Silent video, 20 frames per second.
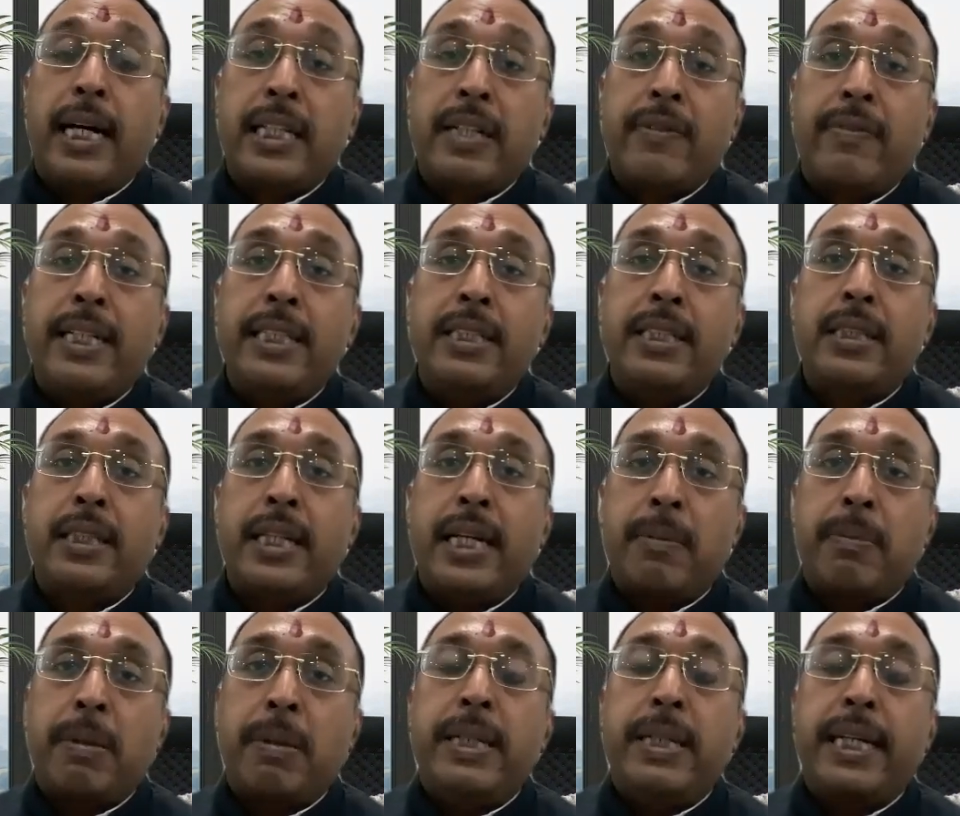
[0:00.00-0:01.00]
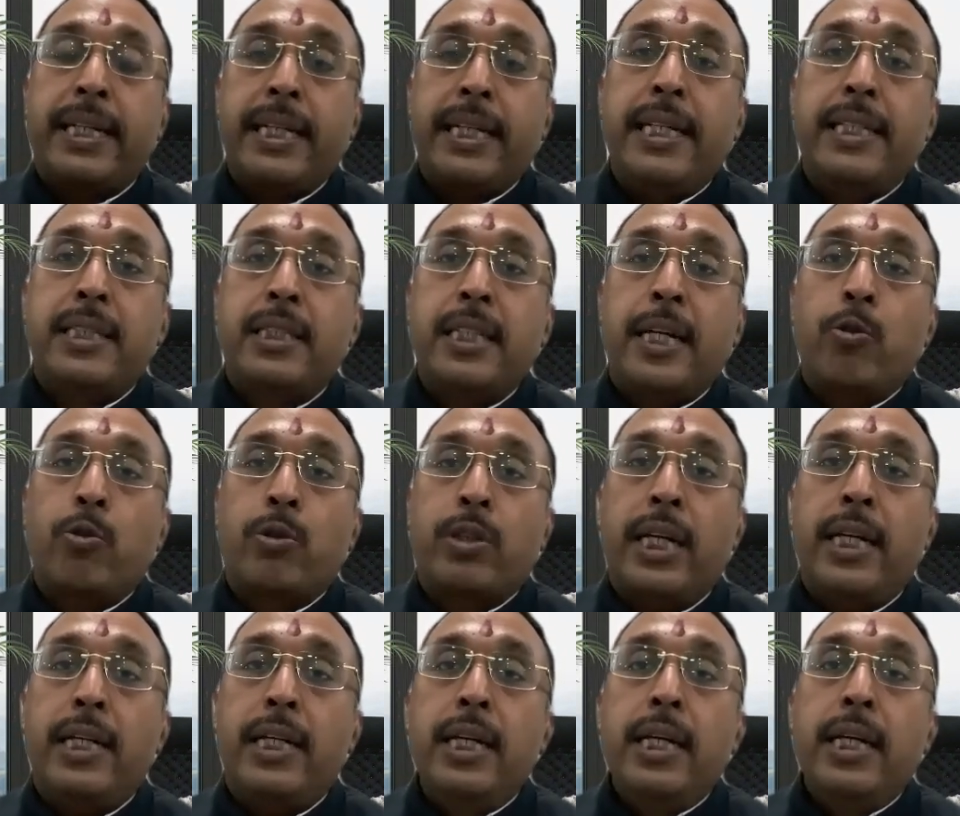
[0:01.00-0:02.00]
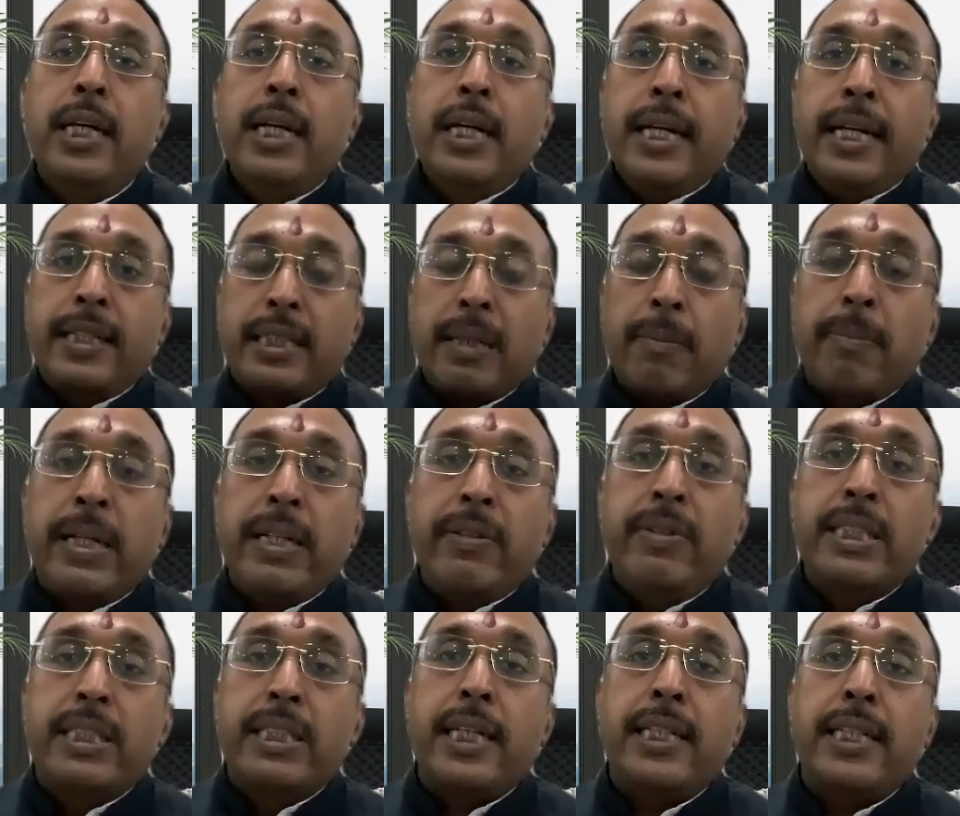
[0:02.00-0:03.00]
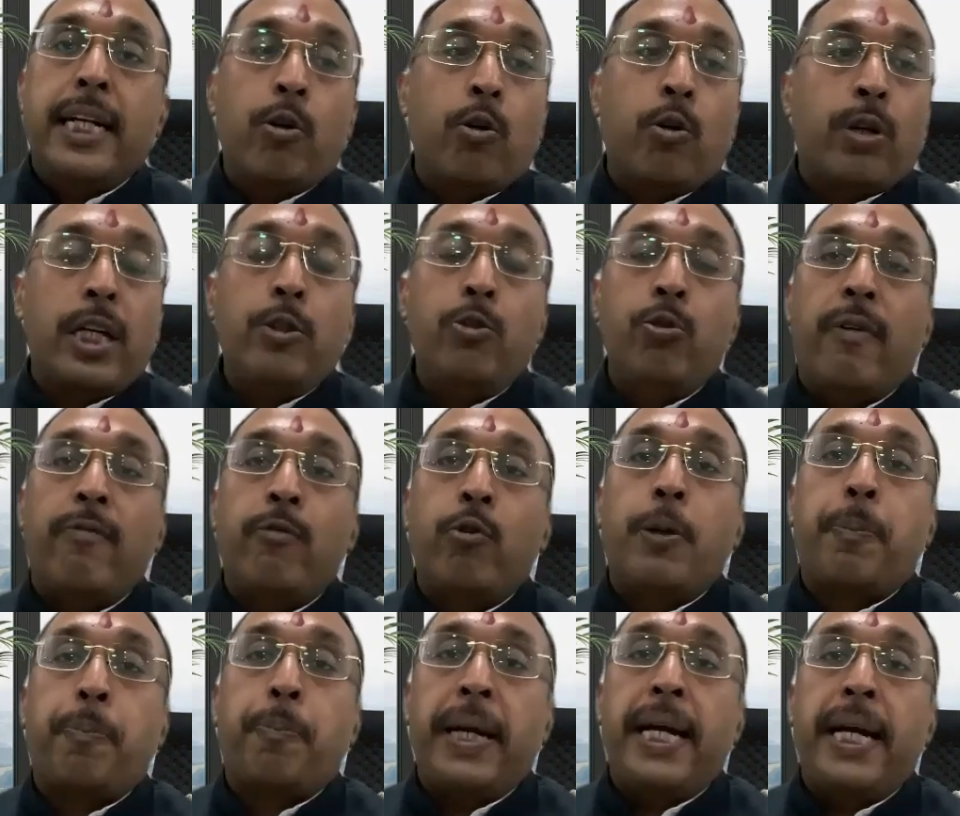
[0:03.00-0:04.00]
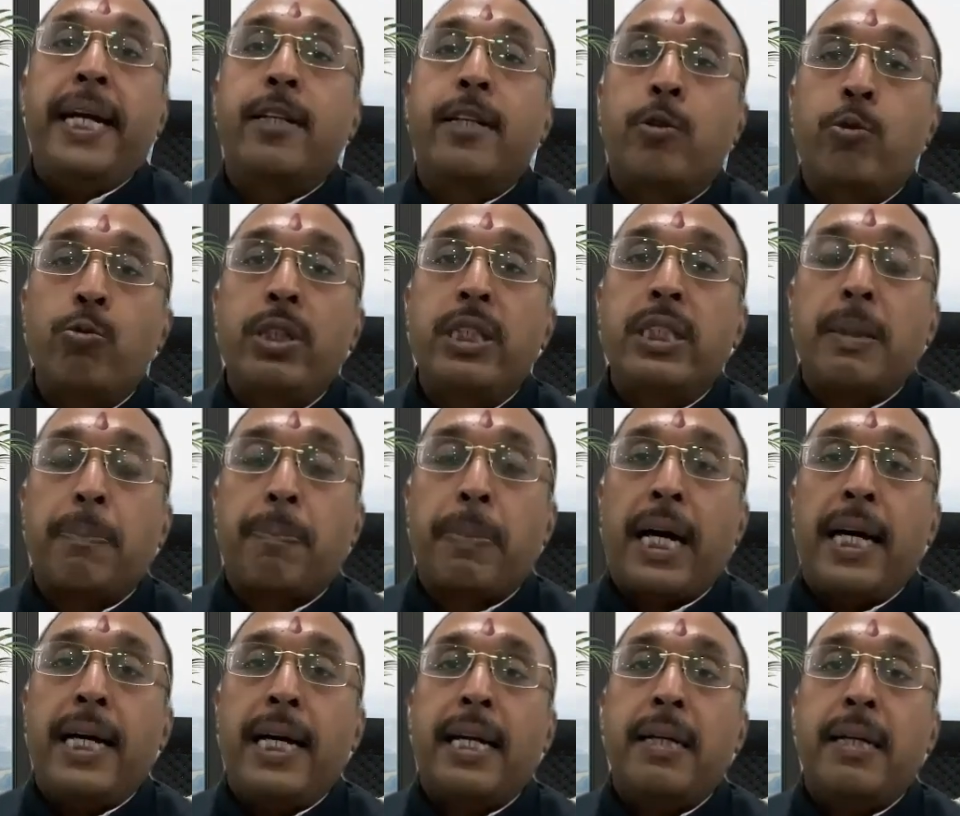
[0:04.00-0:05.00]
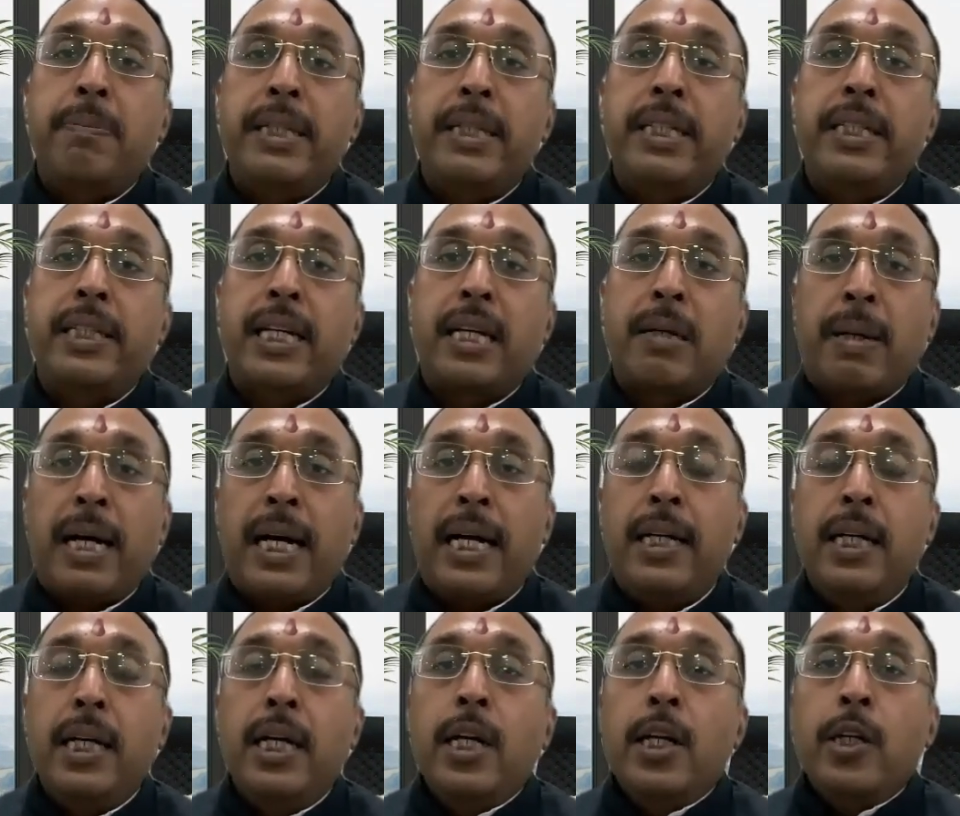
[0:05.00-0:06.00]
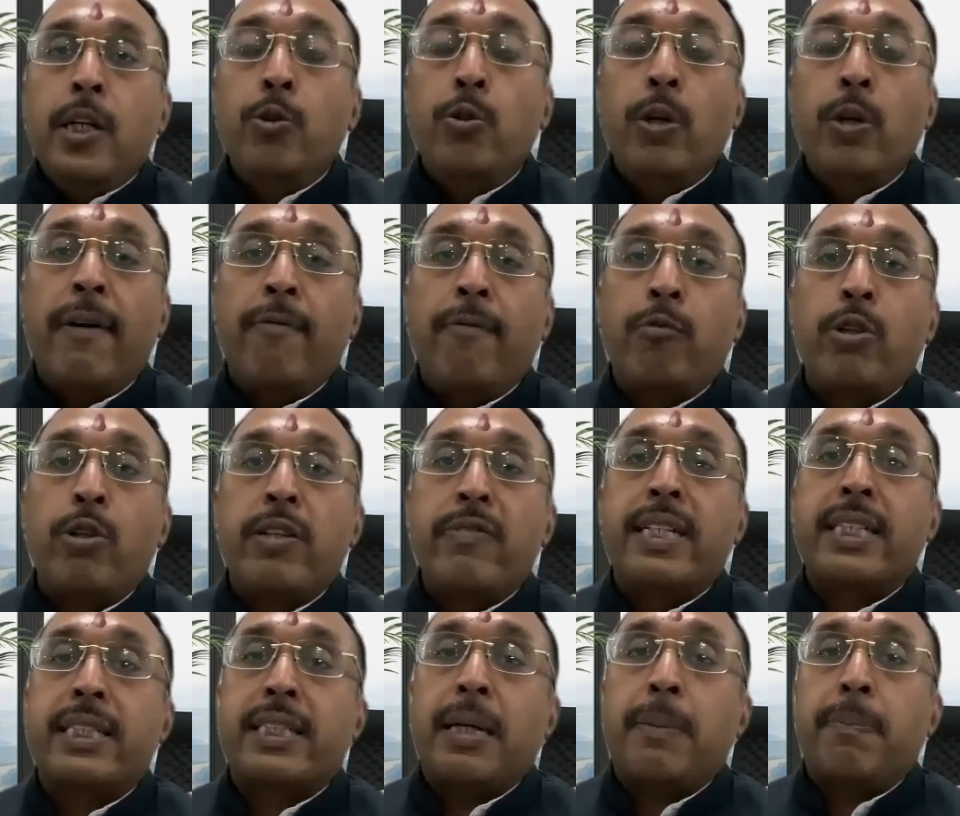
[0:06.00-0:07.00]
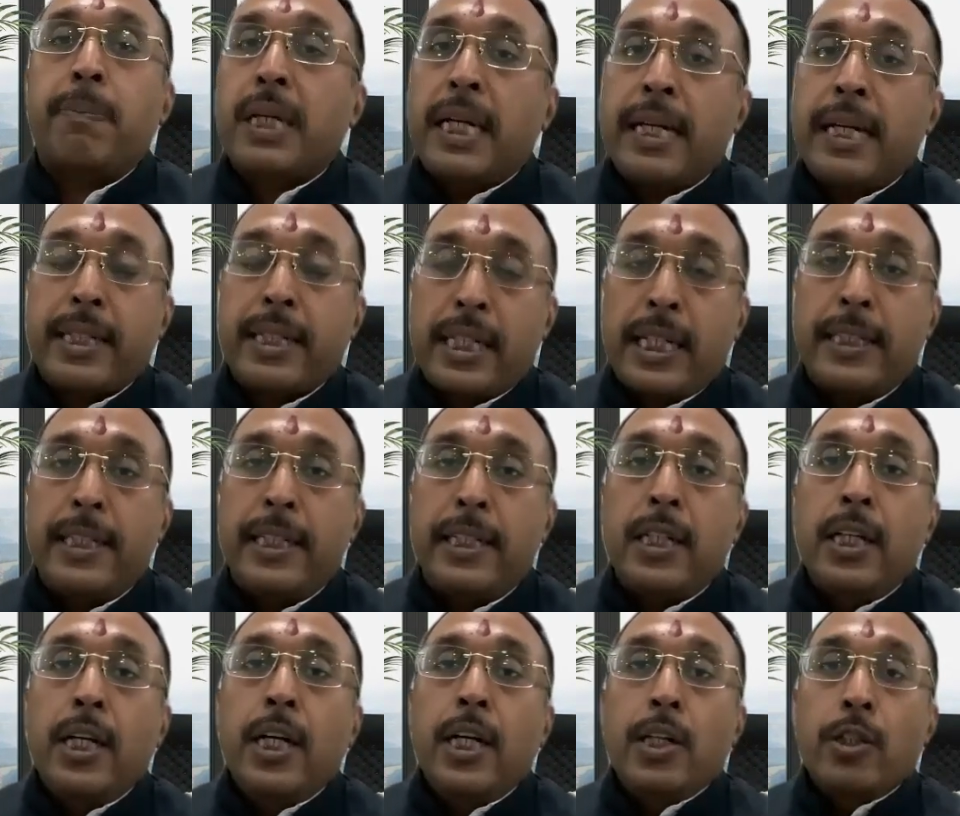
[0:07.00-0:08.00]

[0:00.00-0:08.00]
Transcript: Otherwise, there may be a case that, okay, if somebody will say that, okay, you have not paid to the supplier, and meaning thereby you have to reverse the credit.